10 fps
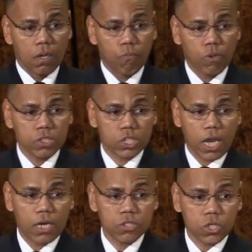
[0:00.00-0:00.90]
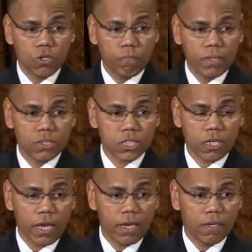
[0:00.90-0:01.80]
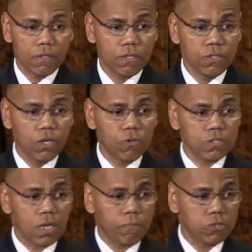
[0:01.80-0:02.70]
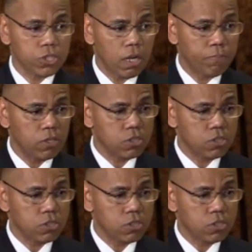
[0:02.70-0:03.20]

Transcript: what John told me, he said, hey, no double jeopardy.